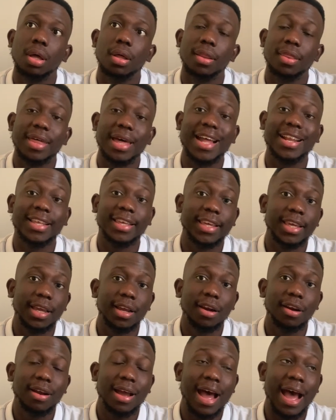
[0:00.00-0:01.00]
that
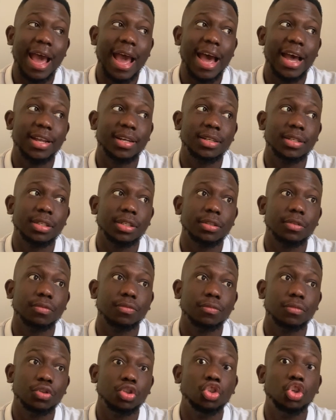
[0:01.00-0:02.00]
year, I had
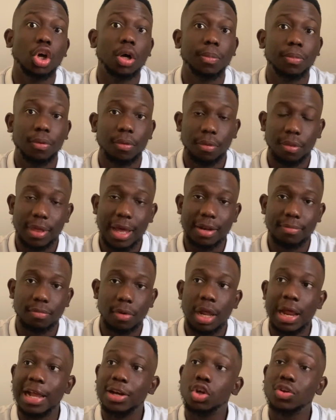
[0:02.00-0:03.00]
double
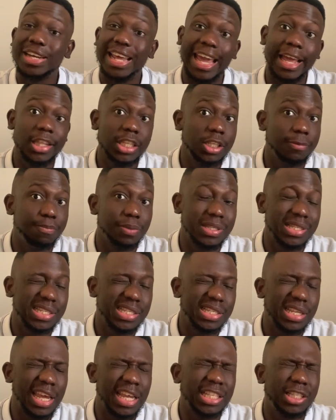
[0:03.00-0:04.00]
that. I'd done
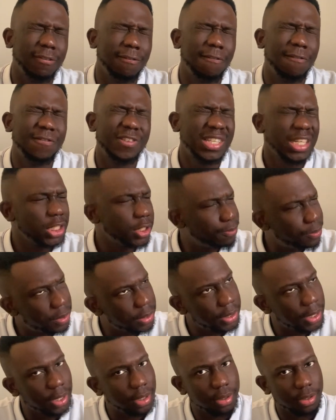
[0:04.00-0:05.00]

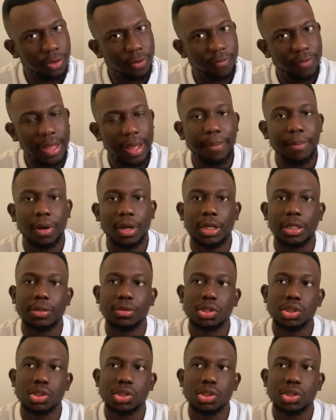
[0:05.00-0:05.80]
86% of that money.